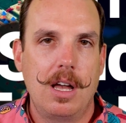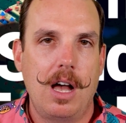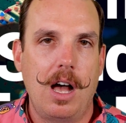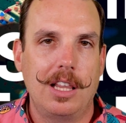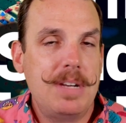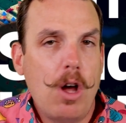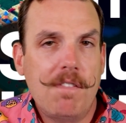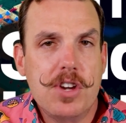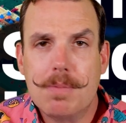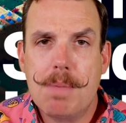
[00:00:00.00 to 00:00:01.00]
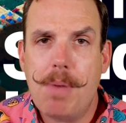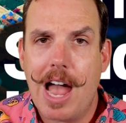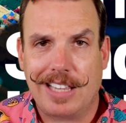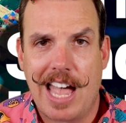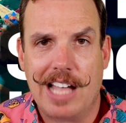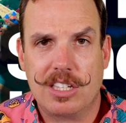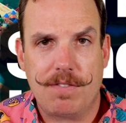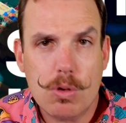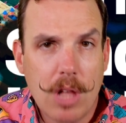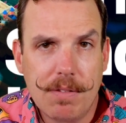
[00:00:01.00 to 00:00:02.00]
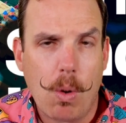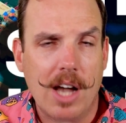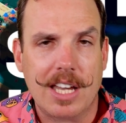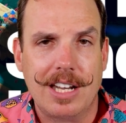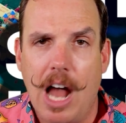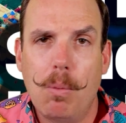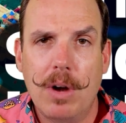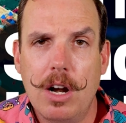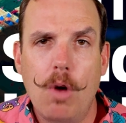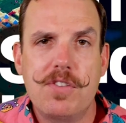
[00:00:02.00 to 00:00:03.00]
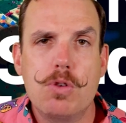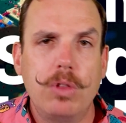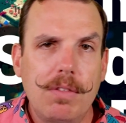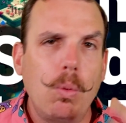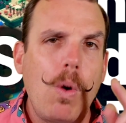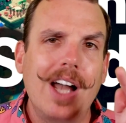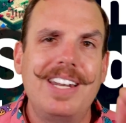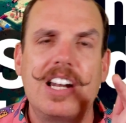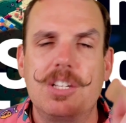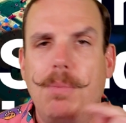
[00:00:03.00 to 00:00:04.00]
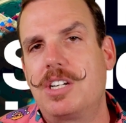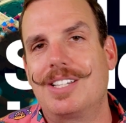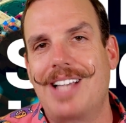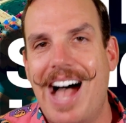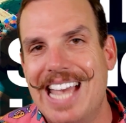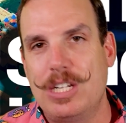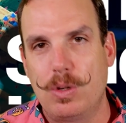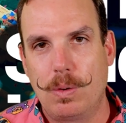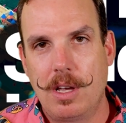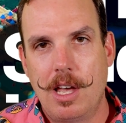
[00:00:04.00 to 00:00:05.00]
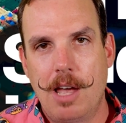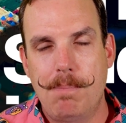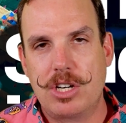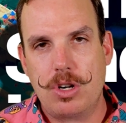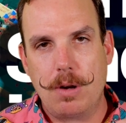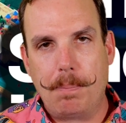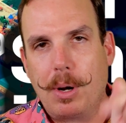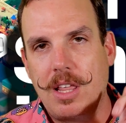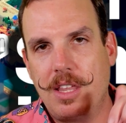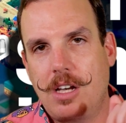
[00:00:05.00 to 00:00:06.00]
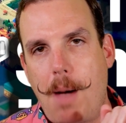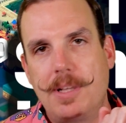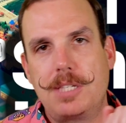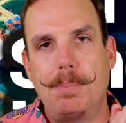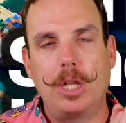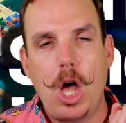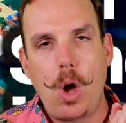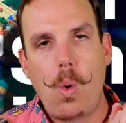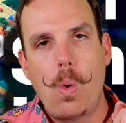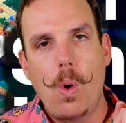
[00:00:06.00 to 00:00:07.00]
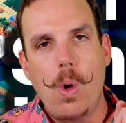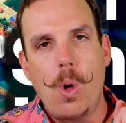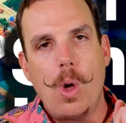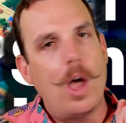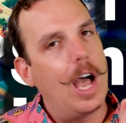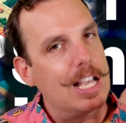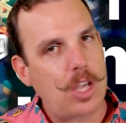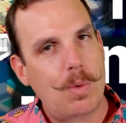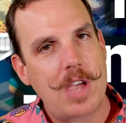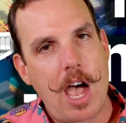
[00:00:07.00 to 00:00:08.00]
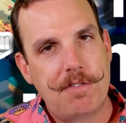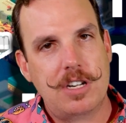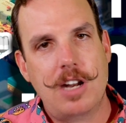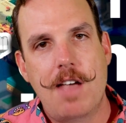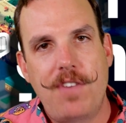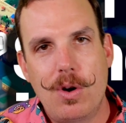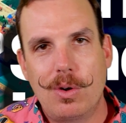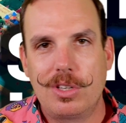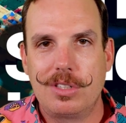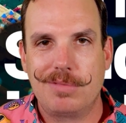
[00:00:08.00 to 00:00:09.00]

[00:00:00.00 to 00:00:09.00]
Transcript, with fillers: Uh, let me know if you're going to be buying lands. If you love The Walking Dead, I want to know if you love The Walking Dead as much as I do. Make sure you put it in the comments below. That's all we have for today, folks.